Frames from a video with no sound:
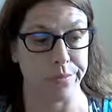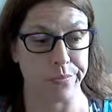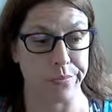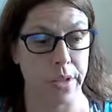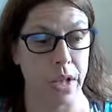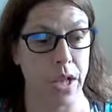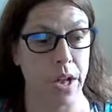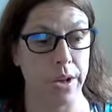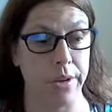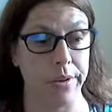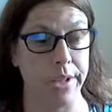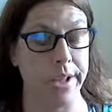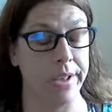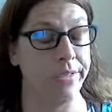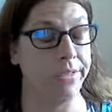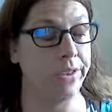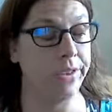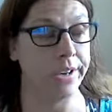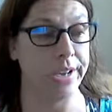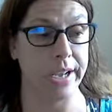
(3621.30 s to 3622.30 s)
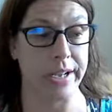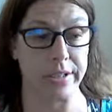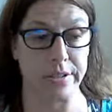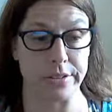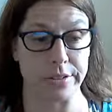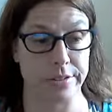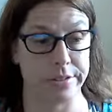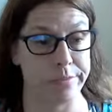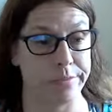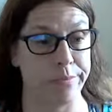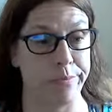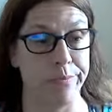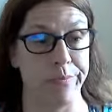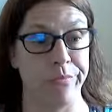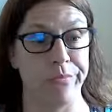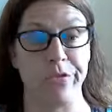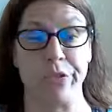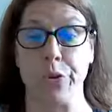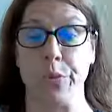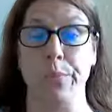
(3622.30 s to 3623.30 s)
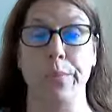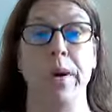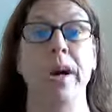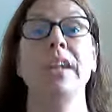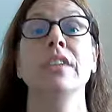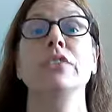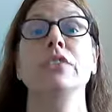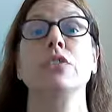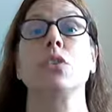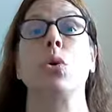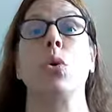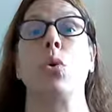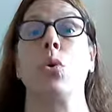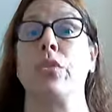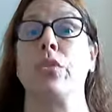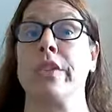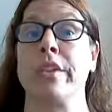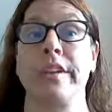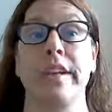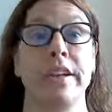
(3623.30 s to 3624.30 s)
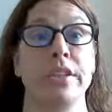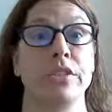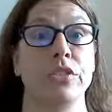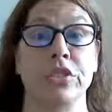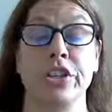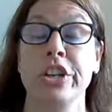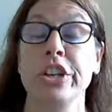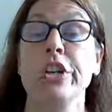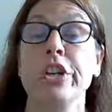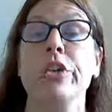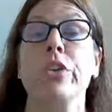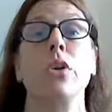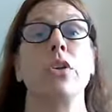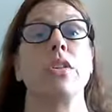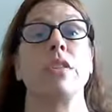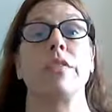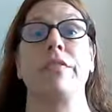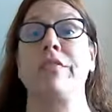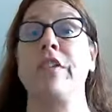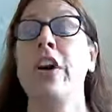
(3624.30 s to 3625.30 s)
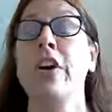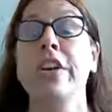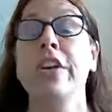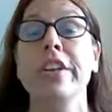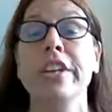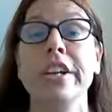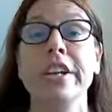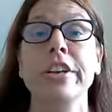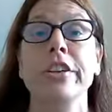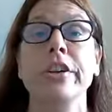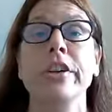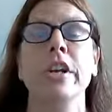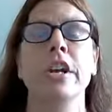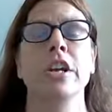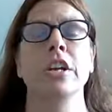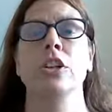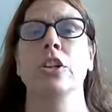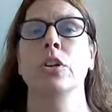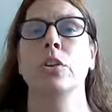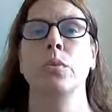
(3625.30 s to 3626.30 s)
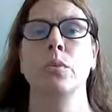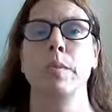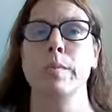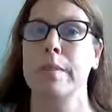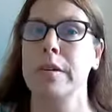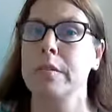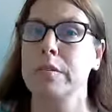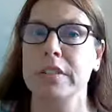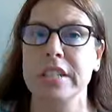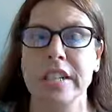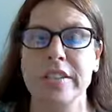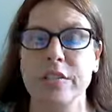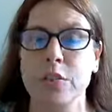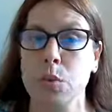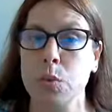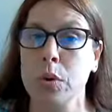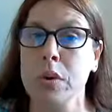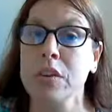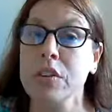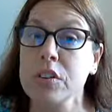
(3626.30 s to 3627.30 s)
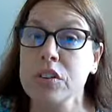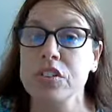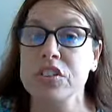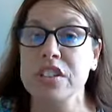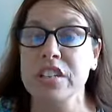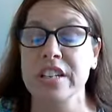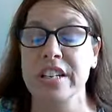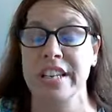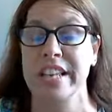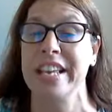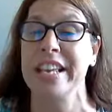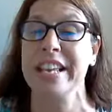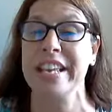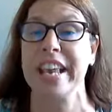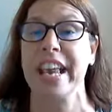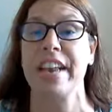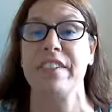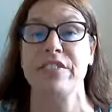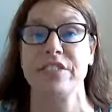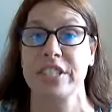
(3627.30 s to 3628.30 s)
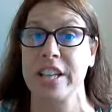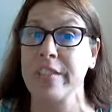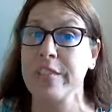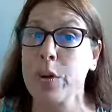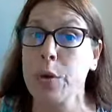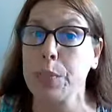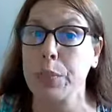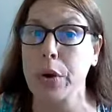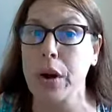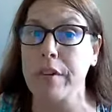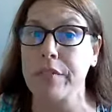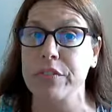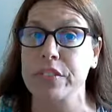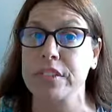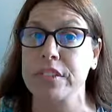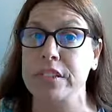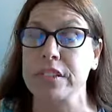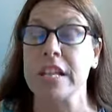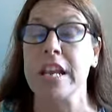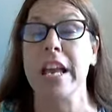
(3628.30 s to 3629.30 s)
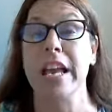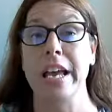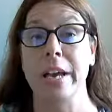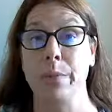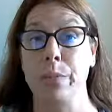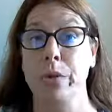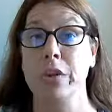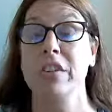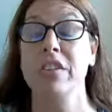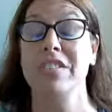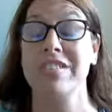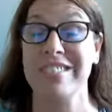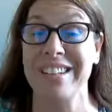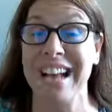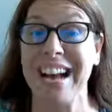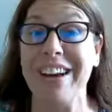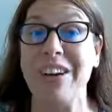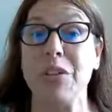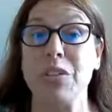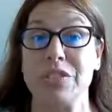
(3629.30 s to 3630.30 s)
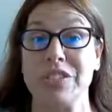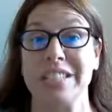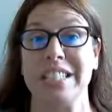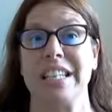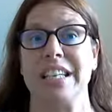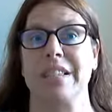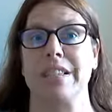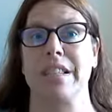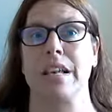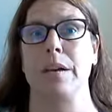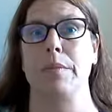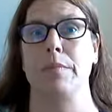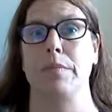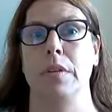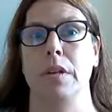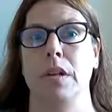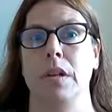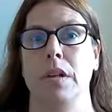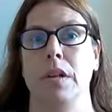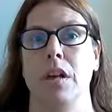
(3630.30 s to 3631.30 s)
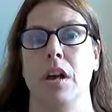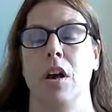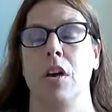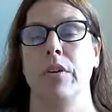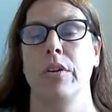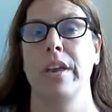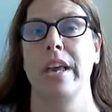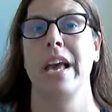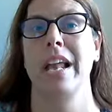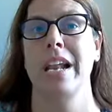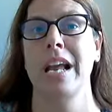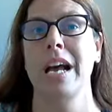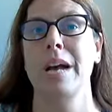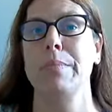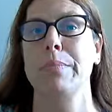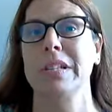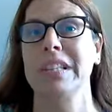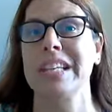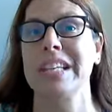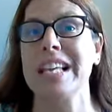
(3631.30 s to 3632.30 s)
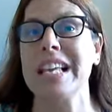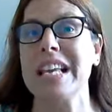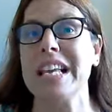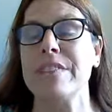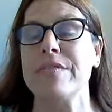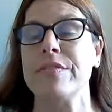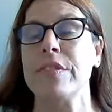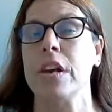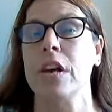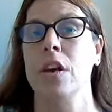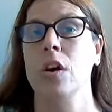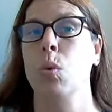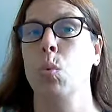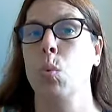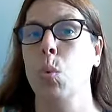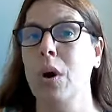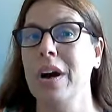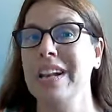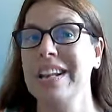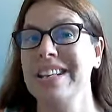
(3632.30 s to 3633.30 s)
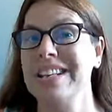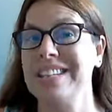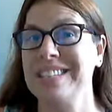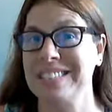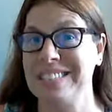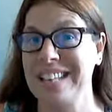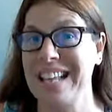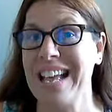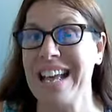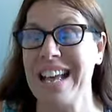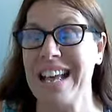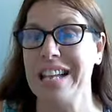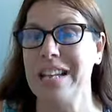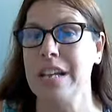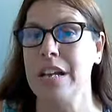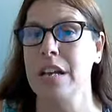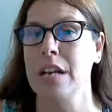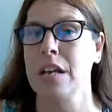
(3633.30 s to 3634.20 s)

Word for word: uh, in the next few months or the next year or the following year. You know, remember David Wilkerson, he gave several prophecies, and we are now seeing them. Okay, and I believe what he said